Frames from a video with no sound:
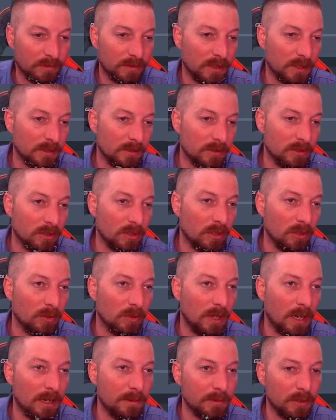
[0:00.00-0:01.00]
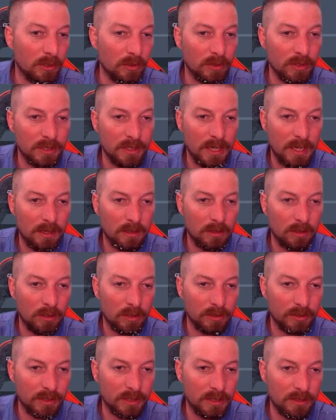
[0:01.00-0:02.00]
Okay, so I'm currently not
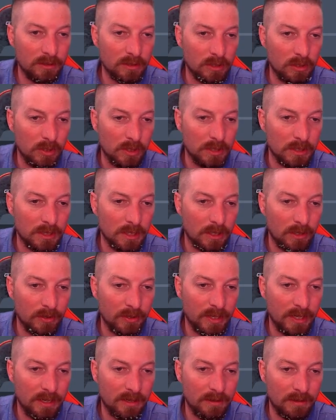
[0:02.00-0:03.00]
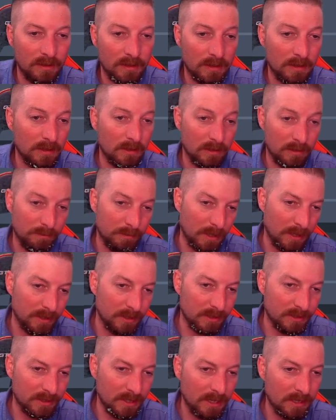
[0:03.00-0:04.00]
logged in. You can tell that by
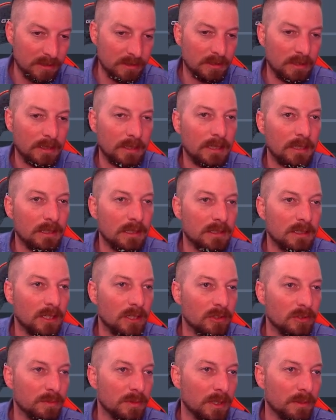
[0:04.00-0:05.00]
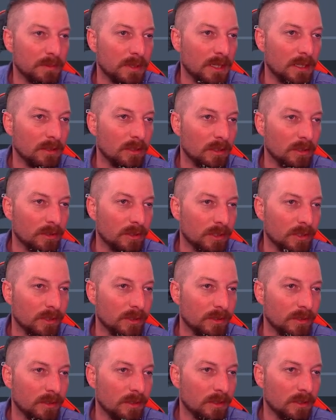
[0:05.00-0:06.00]
the status icon that tells me I'm not logged
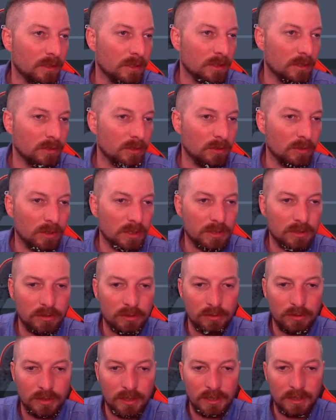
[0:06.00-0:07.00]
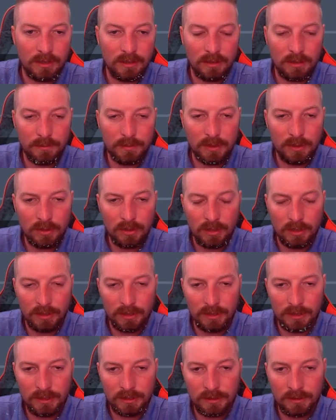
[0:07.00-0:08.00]
in. So let's do that. I'm going to log
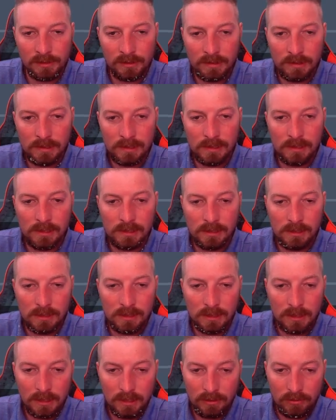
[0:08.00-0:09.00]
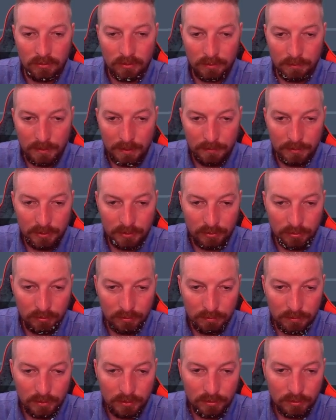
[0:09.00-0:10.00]
in. Remember to
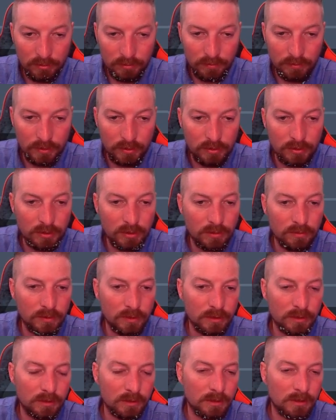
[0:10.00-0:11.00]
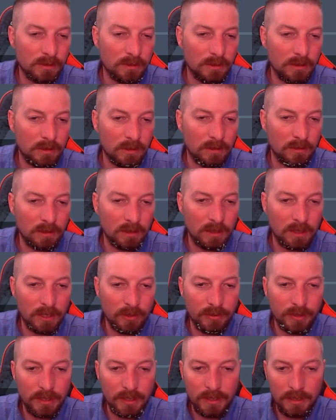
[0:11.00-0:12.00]
remove the server.
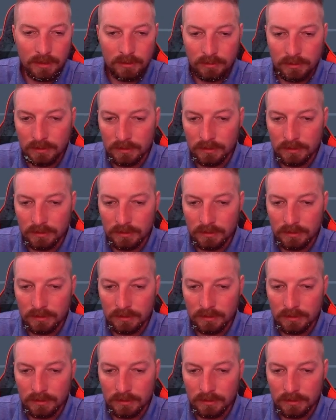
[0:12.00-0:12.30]
Cloud that out.